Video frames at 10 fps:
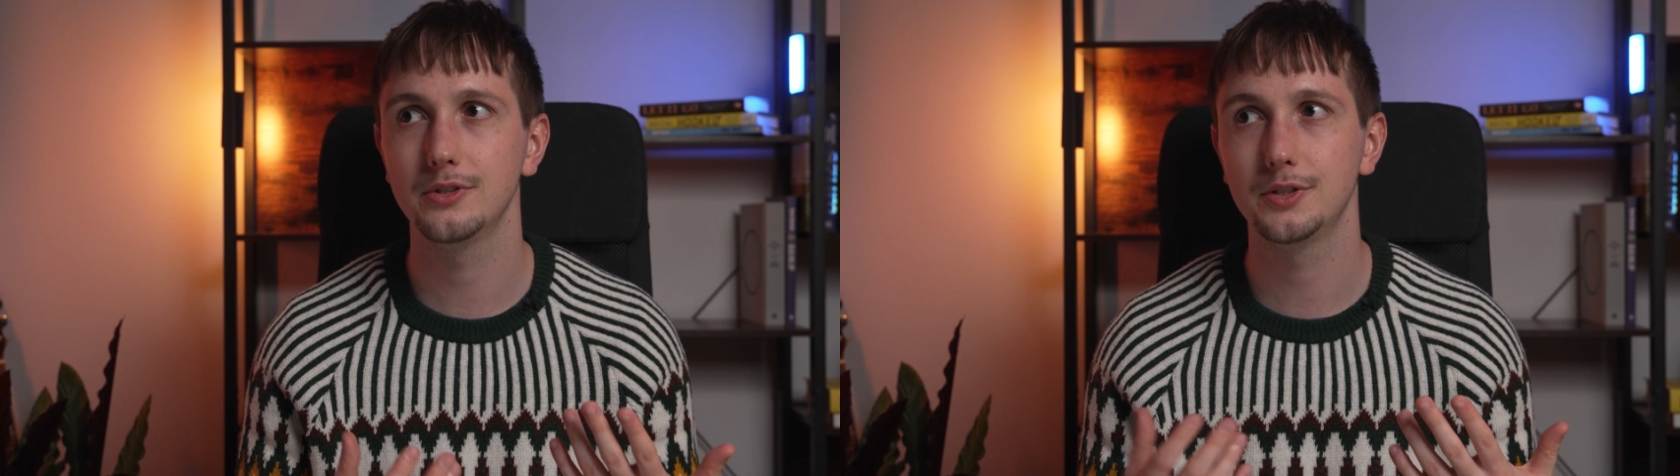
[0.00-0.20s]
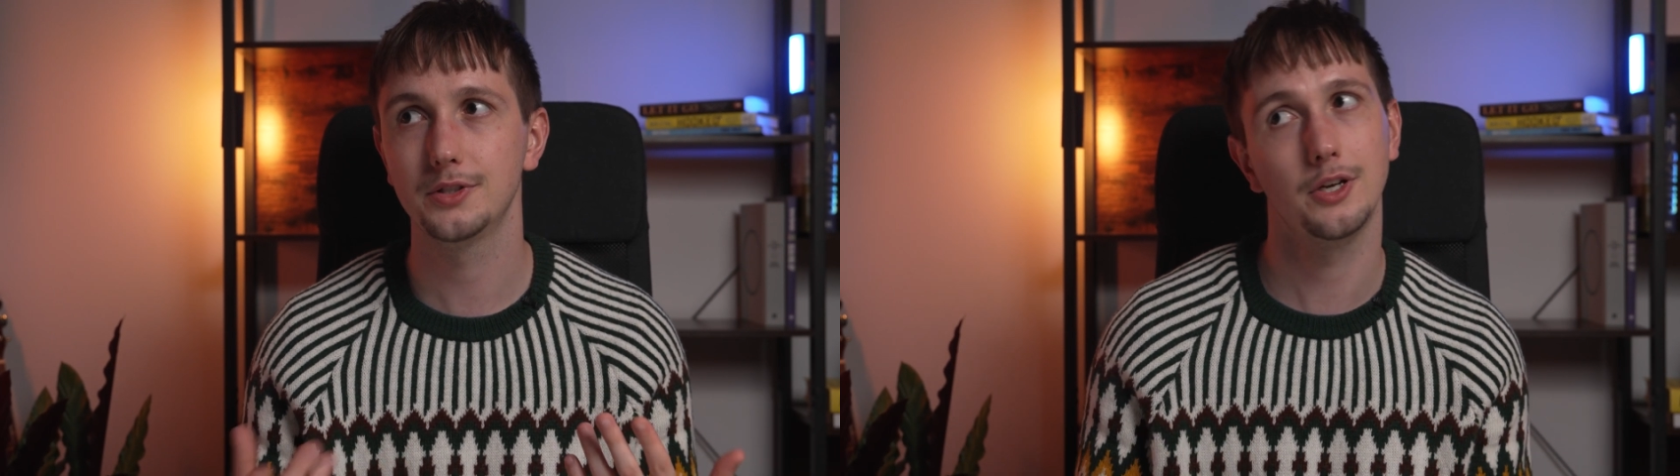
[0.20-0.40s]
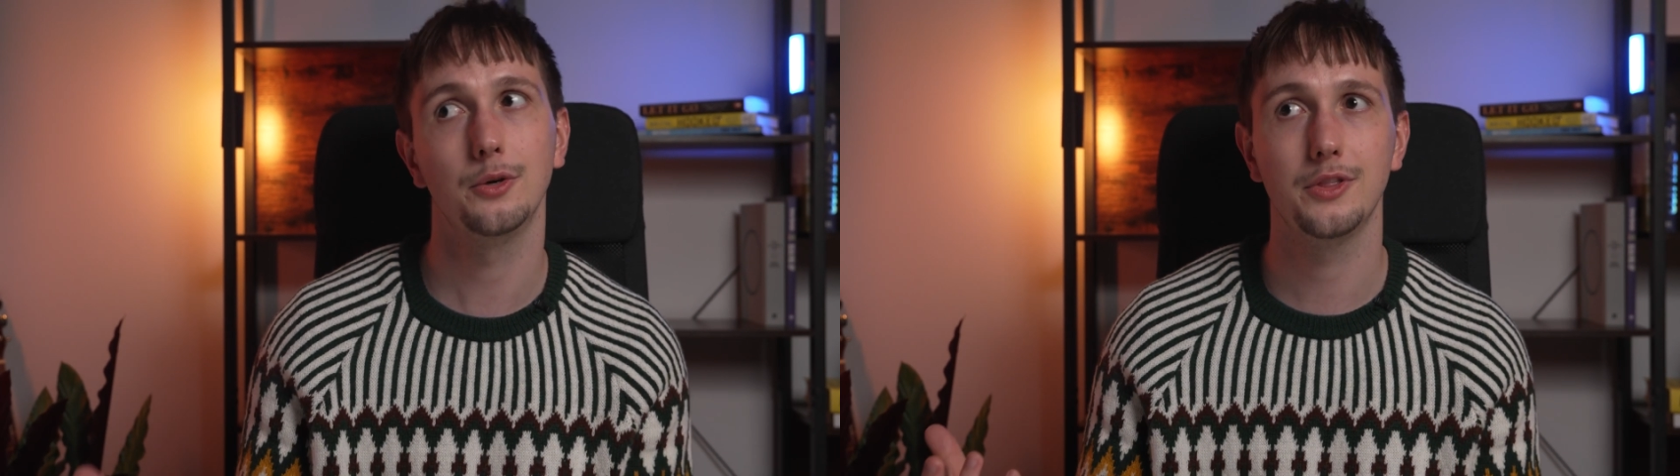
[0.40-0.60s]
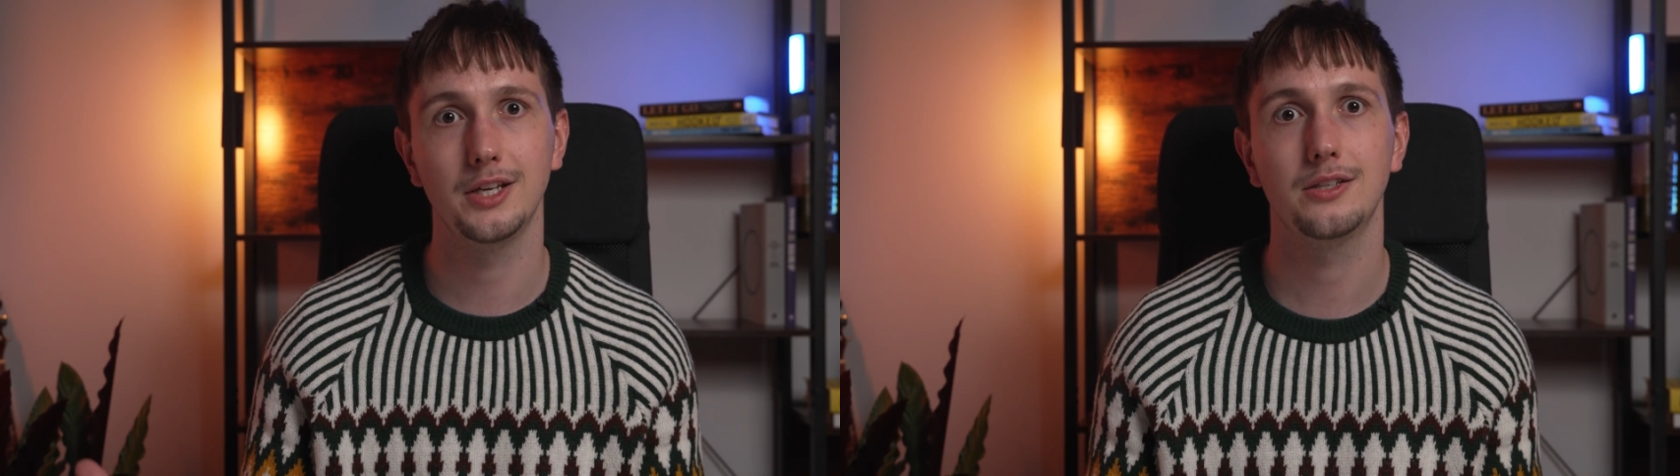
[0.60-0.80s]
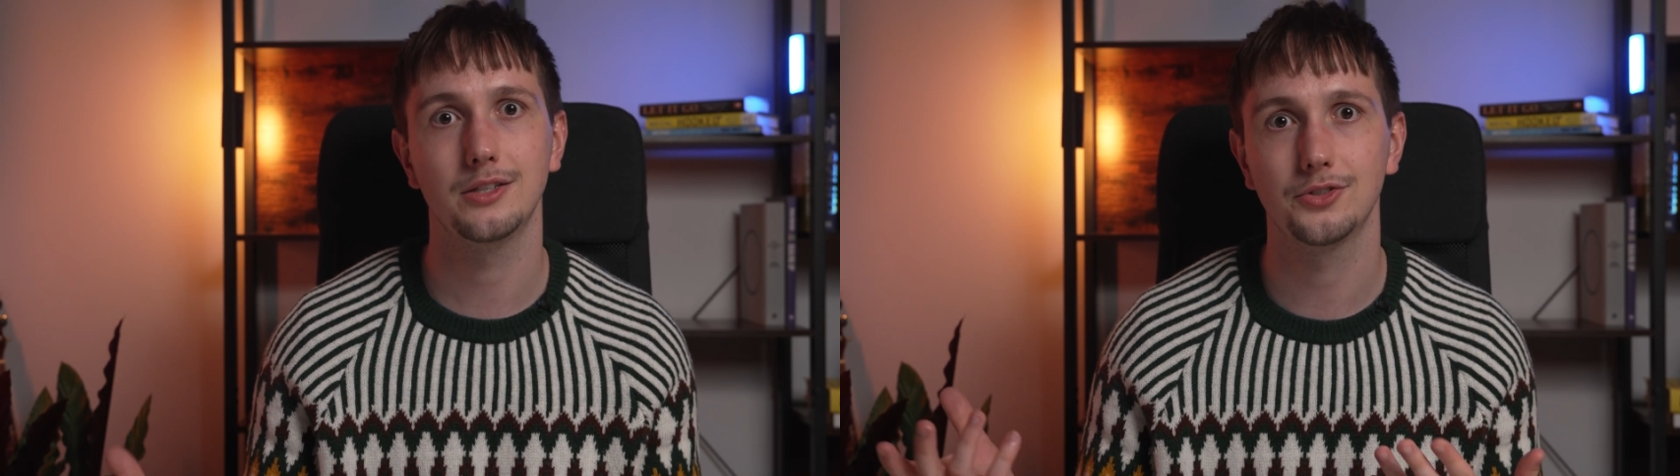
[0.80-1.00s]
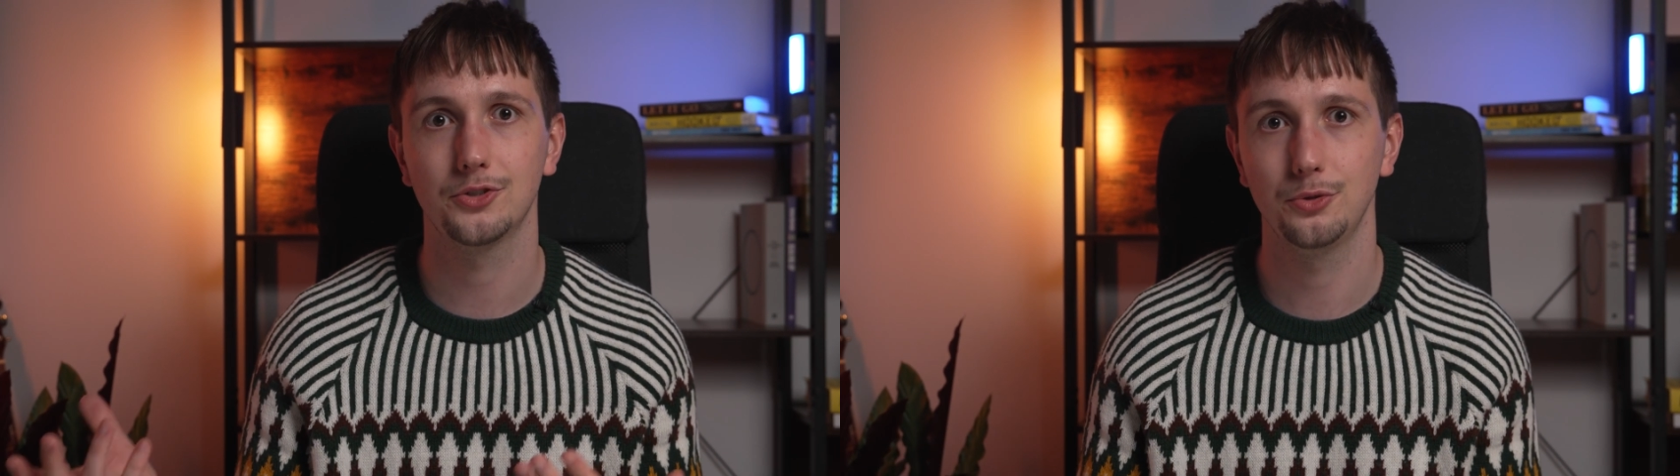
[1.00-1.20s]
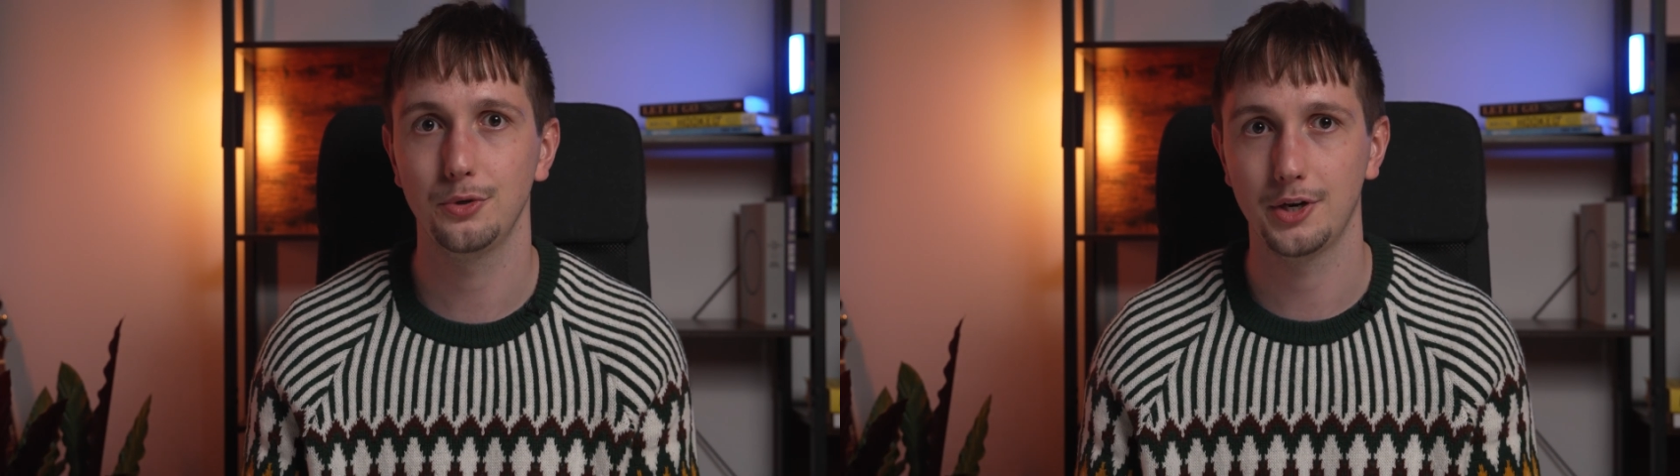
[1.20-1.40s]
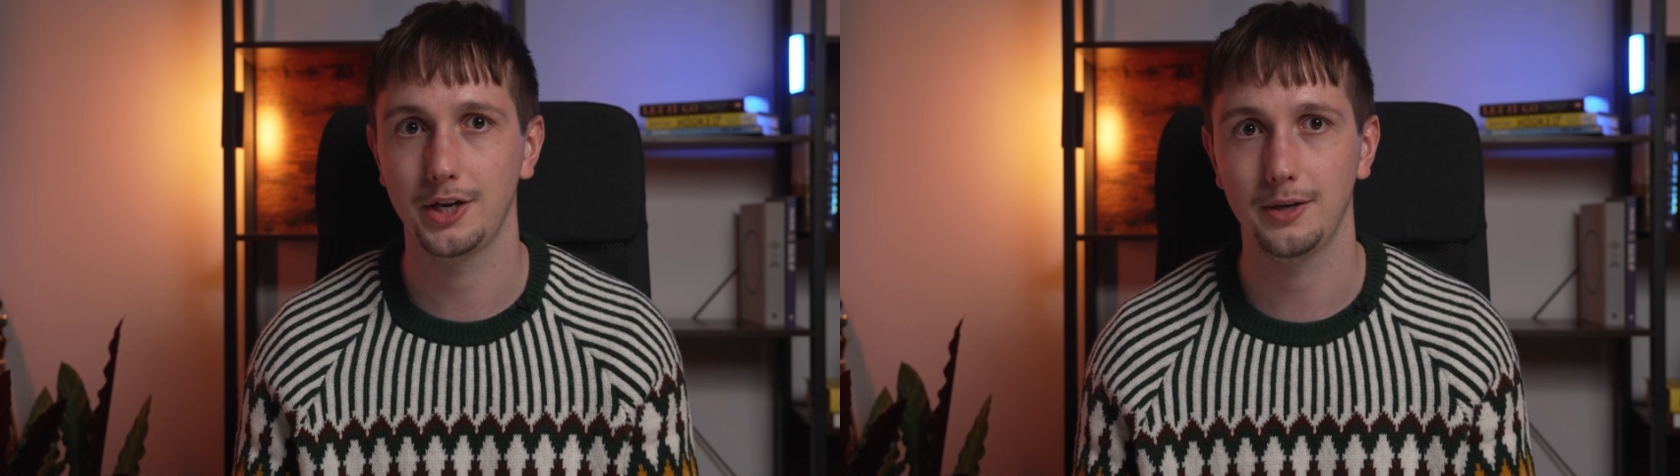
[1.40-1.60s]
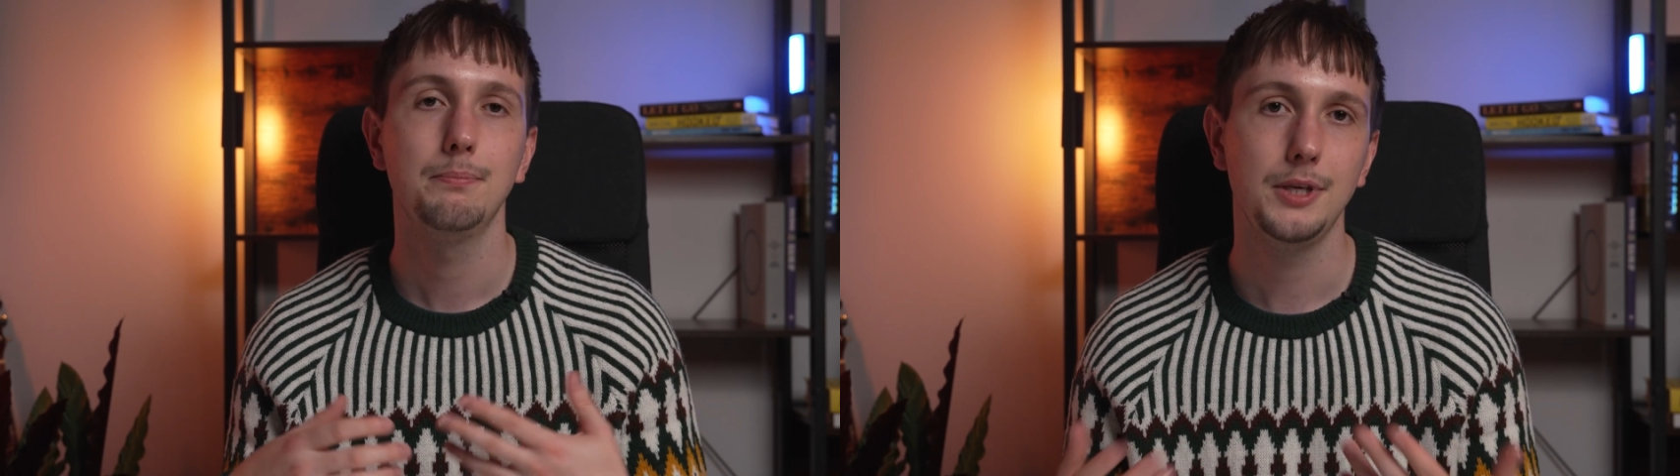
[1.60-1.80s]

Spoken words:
so did the scrutiny.